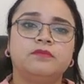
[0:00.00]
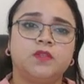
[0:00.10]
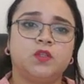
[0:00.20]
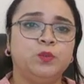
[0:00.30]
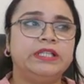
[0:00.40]

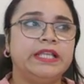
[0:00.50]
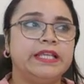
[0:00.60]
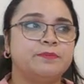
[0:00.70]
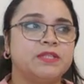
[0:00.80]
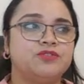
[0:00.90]
With less
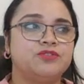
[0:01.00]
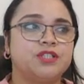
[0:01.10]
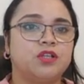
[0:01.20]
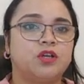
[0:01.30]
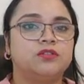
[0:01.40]

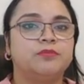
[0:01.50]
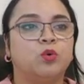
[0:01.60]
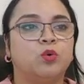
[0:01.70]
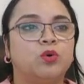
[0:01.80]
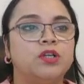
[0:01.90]
material on the
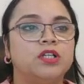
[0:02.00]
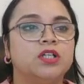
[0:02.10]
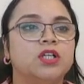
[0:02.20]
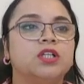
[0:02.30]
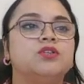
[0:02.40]
board,
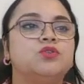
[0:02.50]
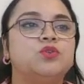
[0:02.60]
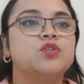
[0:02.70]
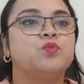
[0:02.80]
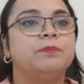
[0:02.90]
the
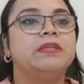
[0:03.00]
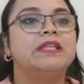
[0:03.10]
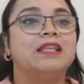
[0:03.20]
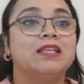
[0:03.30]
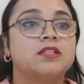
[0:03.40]
rooks will be
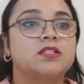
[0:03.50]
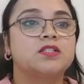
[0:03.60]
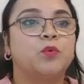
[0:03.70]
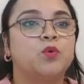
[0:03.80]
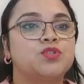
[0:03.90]
less
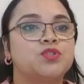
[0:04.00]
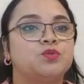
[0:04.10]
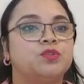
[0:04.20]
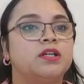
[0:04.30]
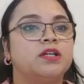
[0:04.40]
exposed to the